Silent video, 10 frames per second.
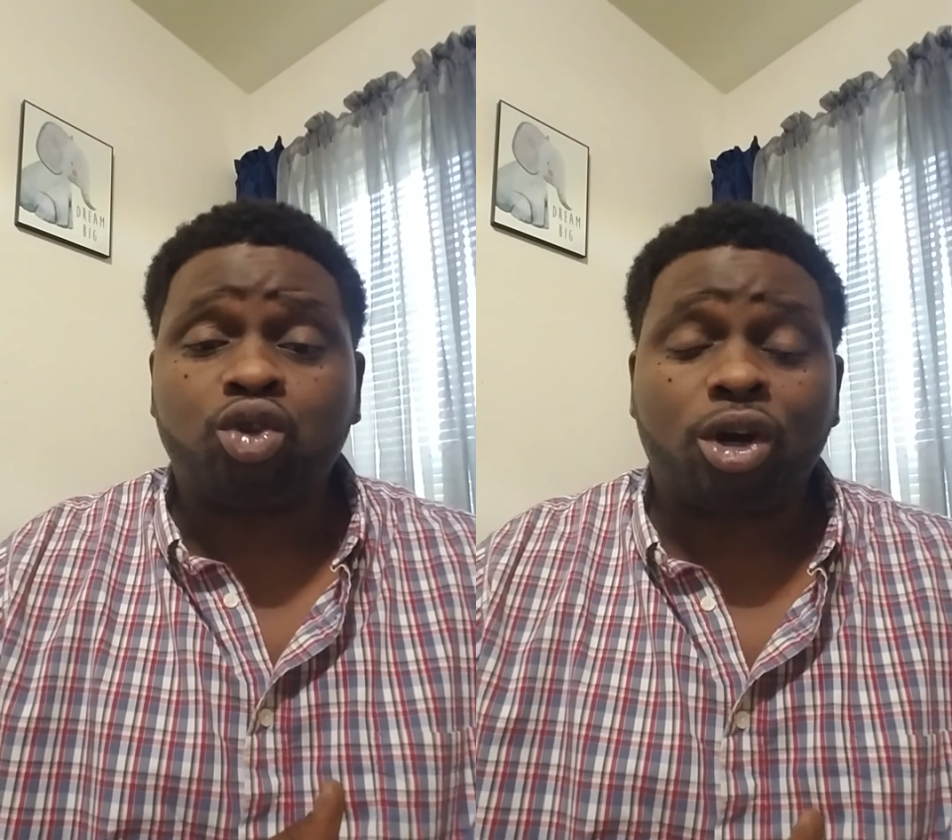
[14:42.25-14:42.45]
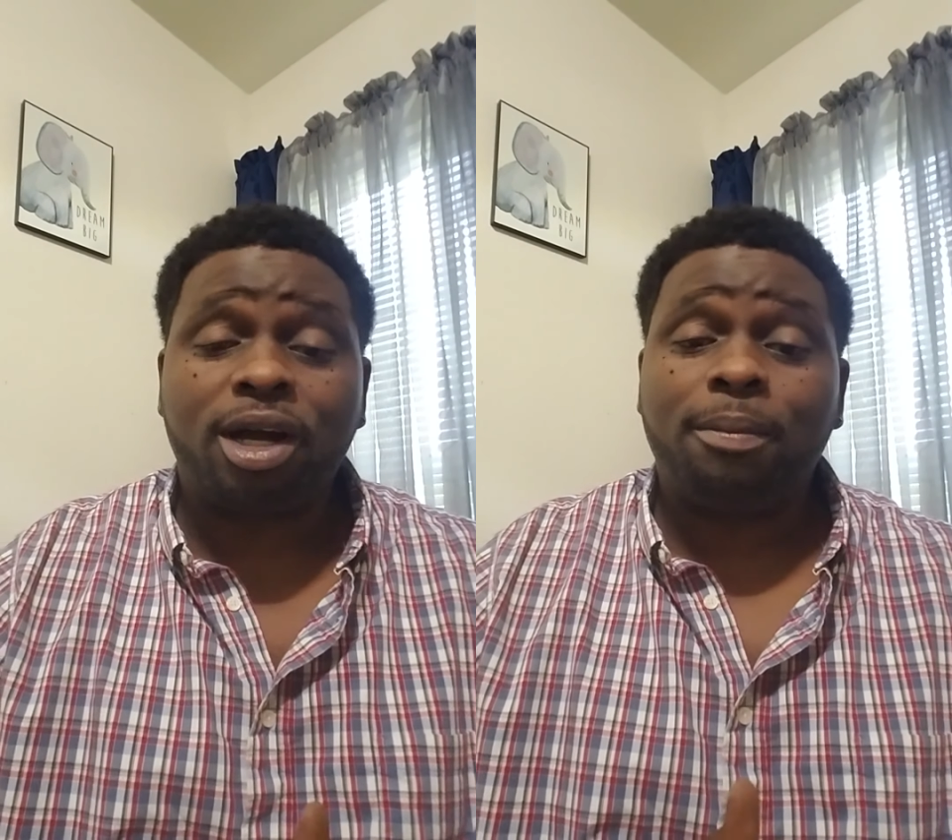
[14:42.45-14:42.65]

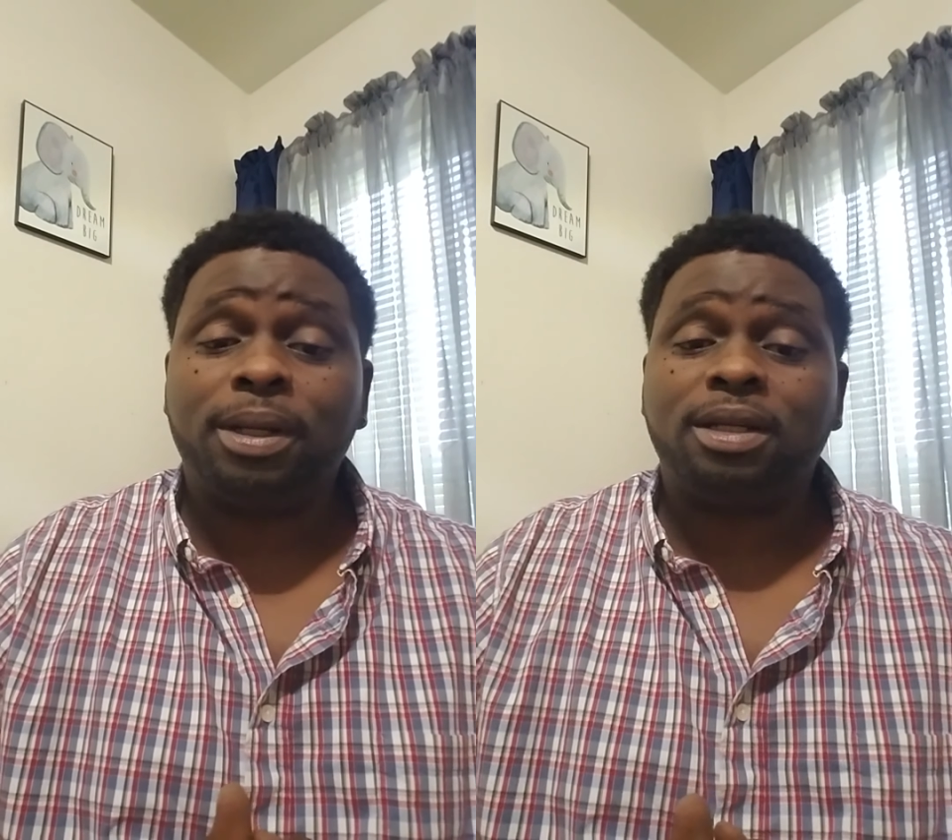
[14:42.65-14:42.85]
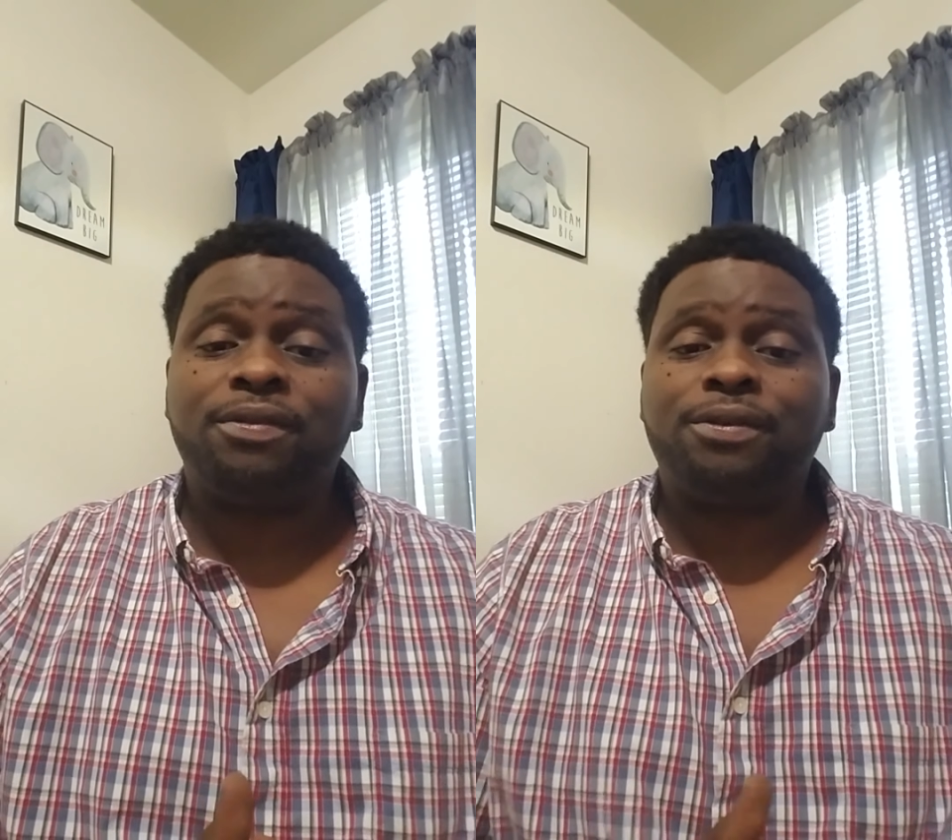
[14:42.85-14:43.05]
or a couple
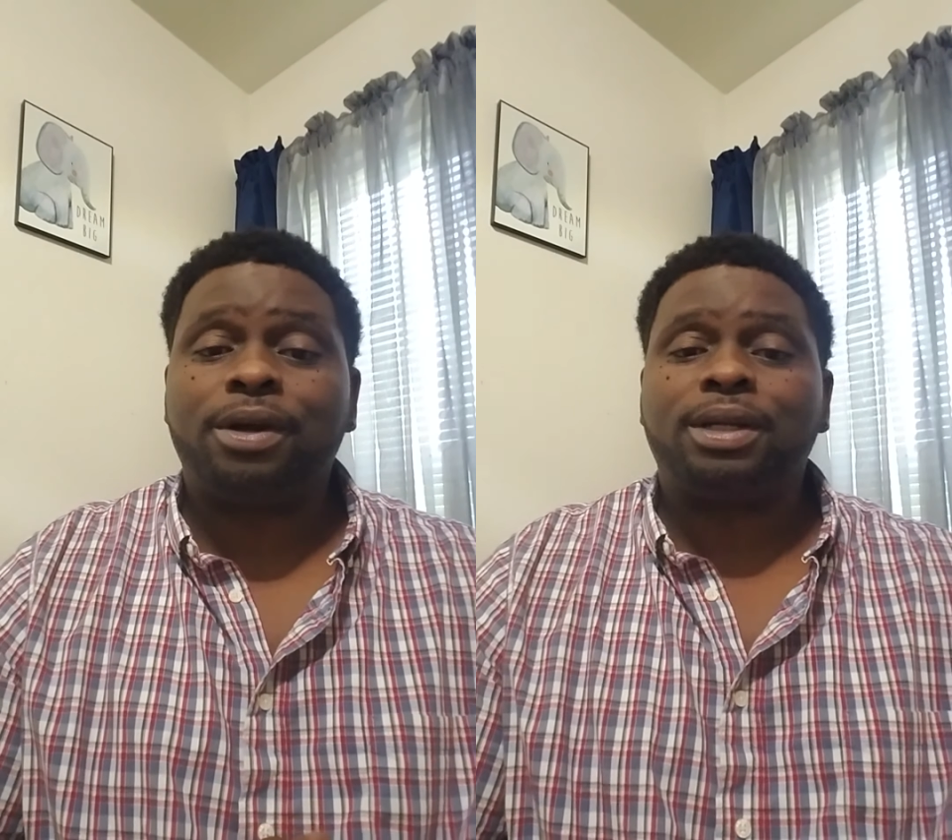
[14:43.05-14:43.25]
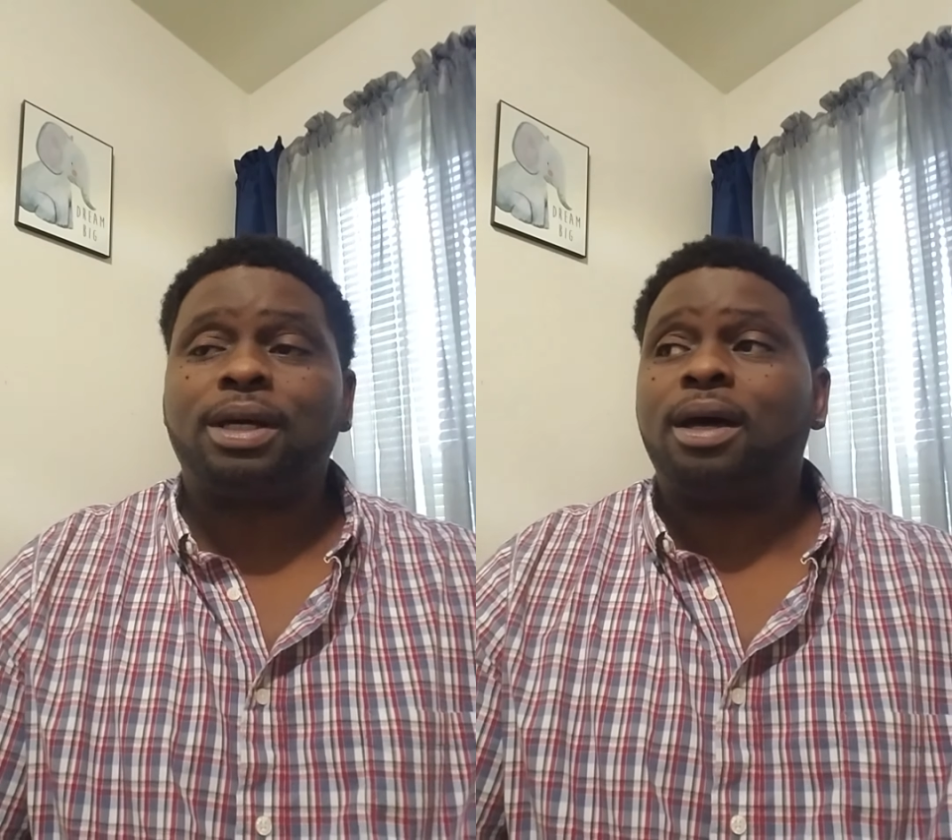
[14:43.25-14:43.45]
of
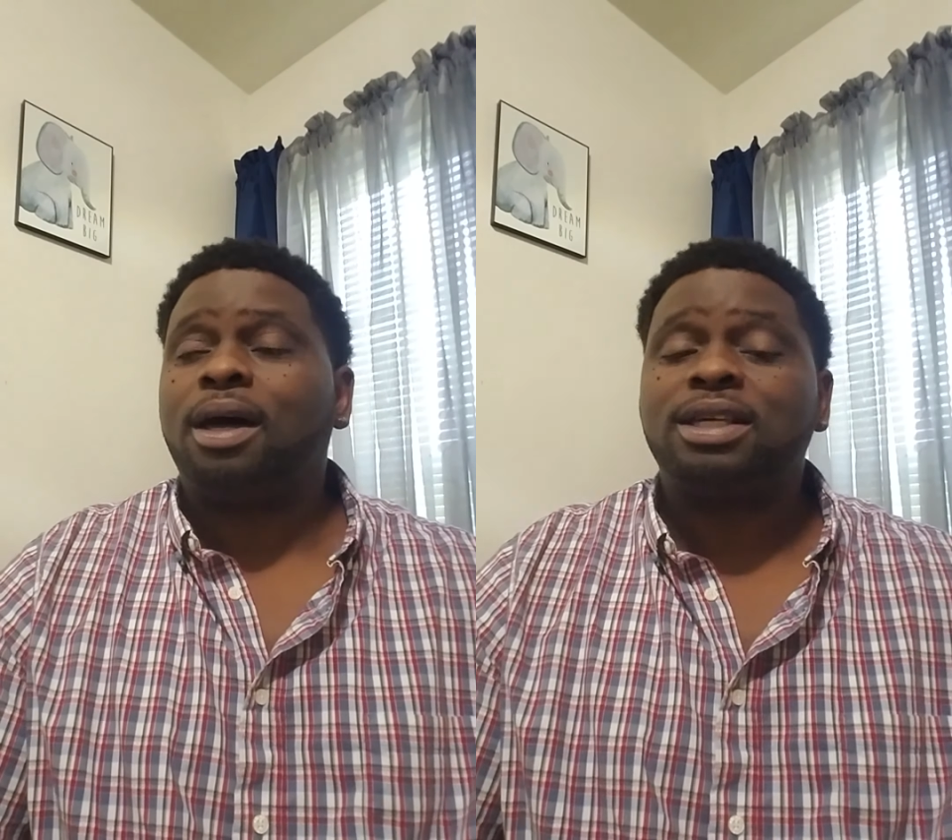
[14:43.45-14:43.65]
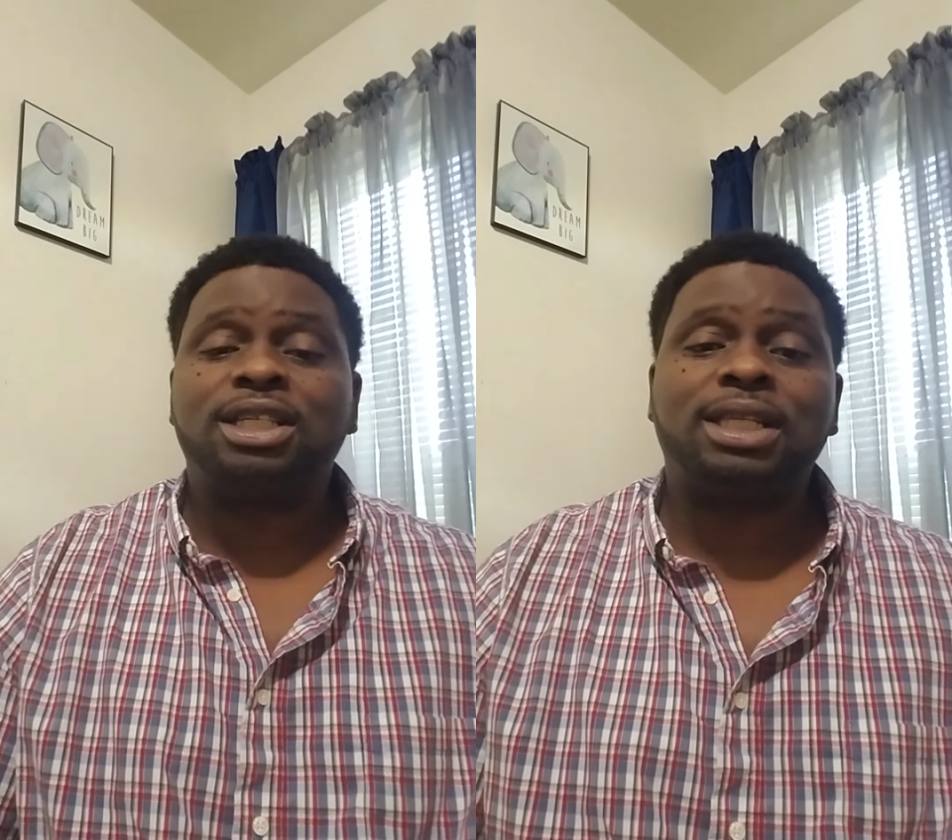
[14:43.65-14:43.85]
different
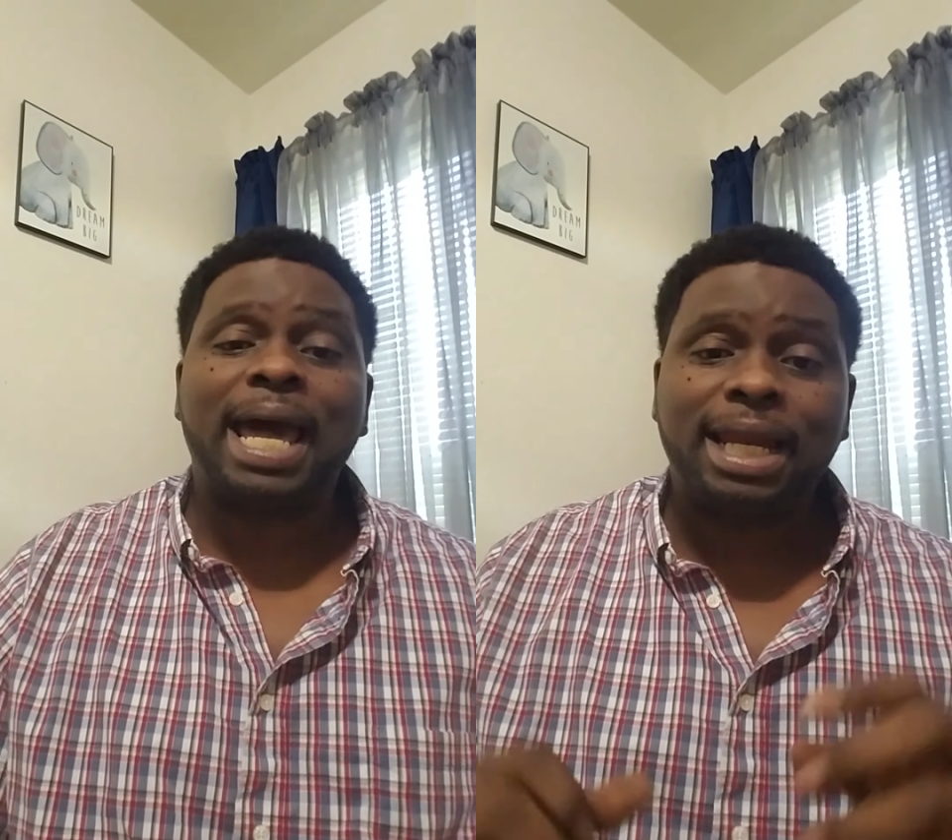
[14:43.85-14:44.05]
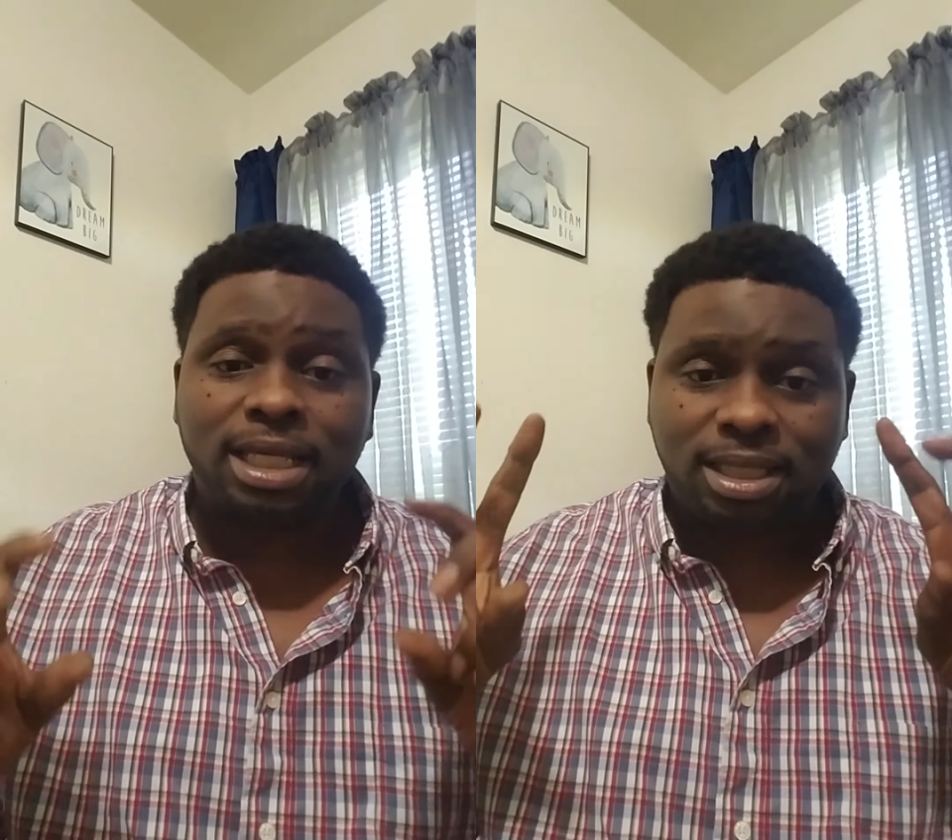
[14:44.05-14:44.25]

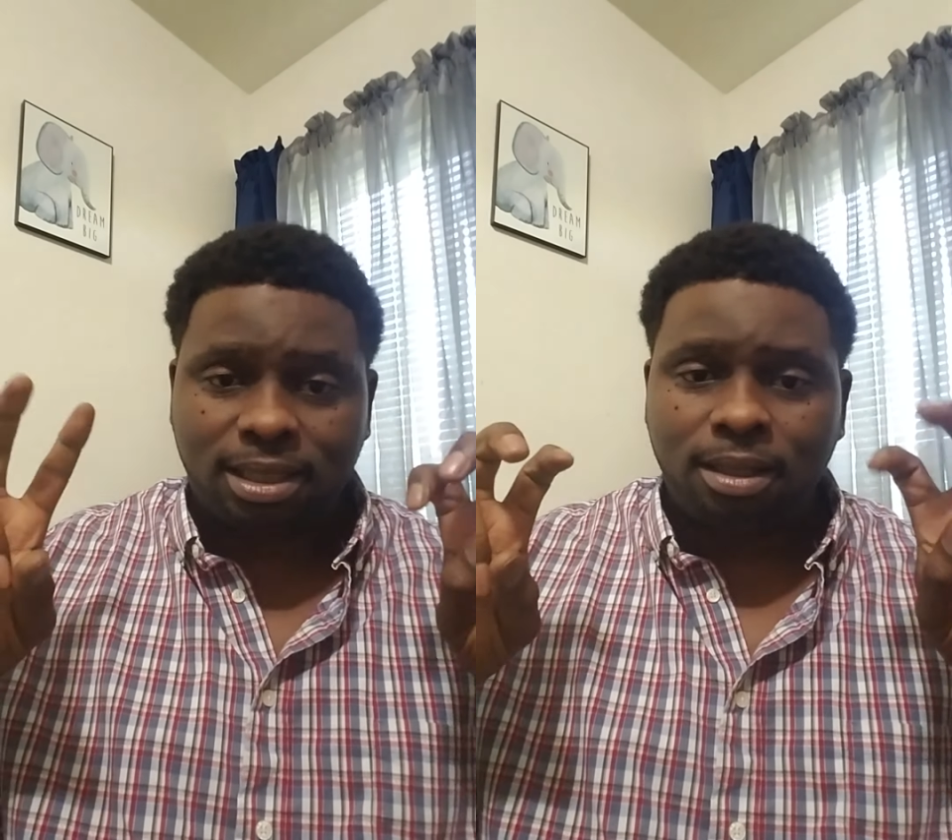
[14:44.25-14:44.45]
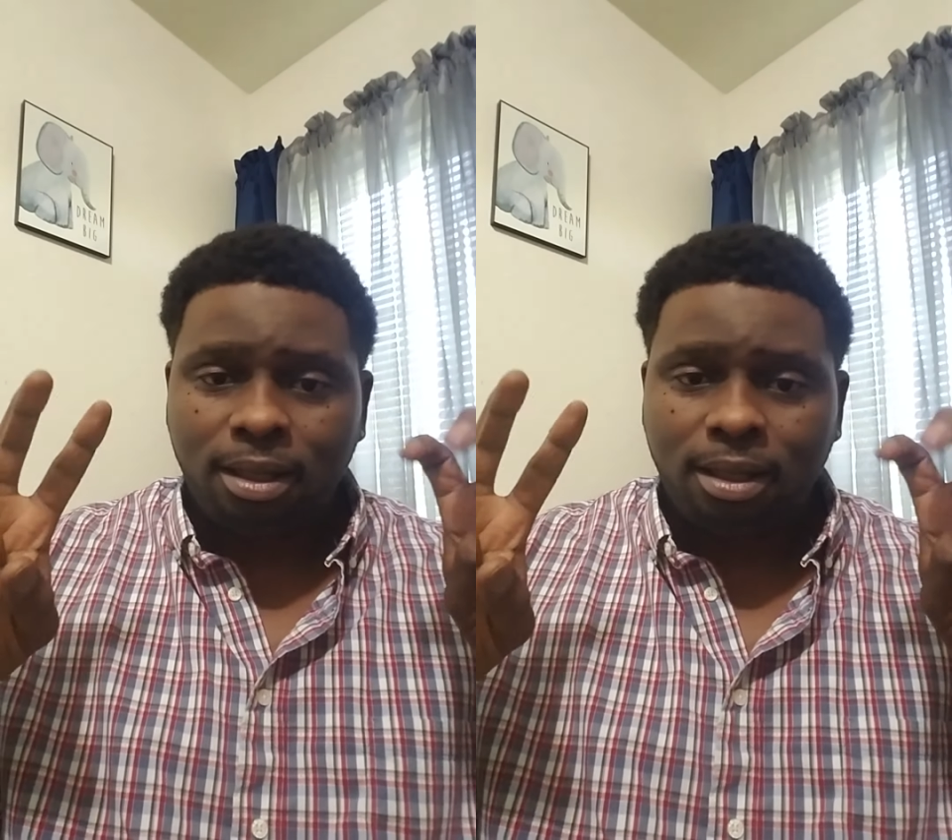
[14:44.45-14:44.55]
status